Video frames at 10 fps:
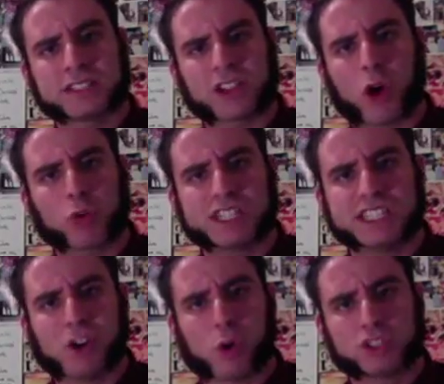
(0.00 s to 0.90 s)
already
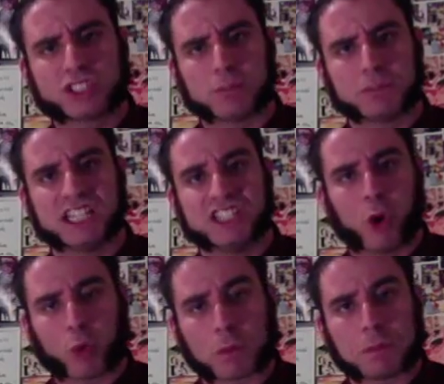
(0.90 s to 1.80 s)
knows something,
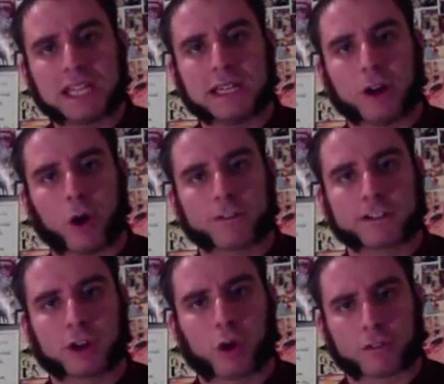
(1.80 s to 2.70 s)
don't repeat it over
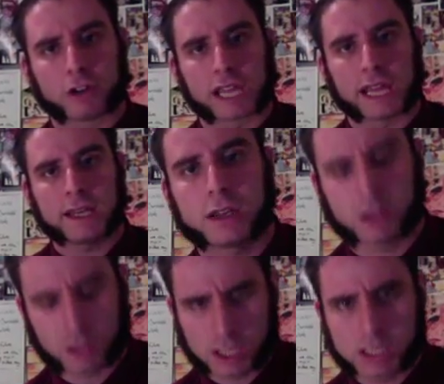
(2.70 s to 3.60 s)
and over again.
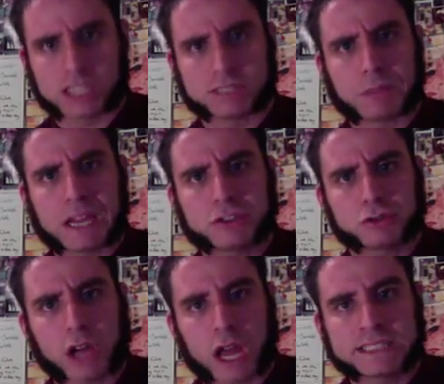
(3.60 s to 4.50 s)
It's
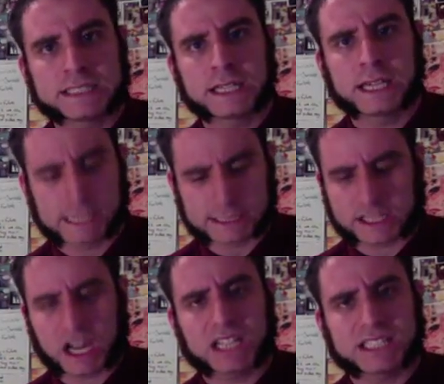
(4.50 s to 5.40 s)
patronizing, it's
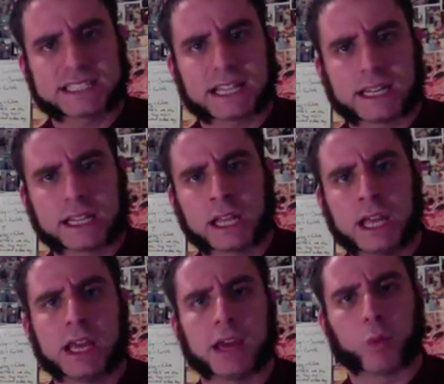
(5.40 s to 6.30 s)
condescending,
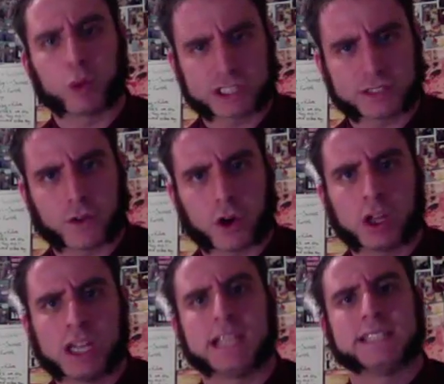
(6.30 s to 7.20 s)
and worst of
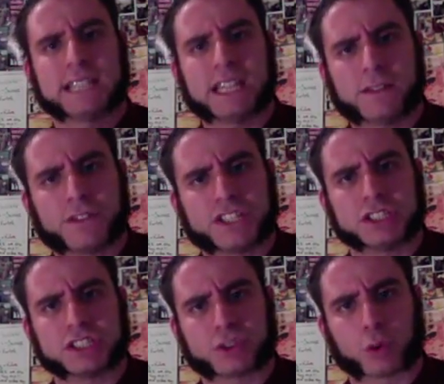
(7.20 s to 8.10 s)
all, it's
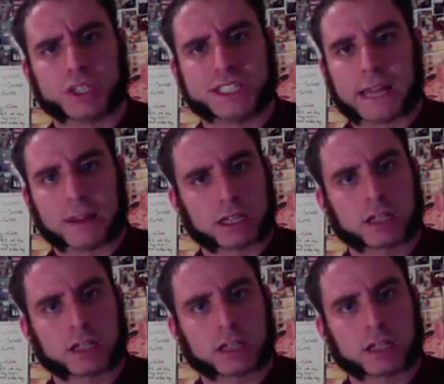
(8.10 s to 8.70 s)
inefficient storytelling.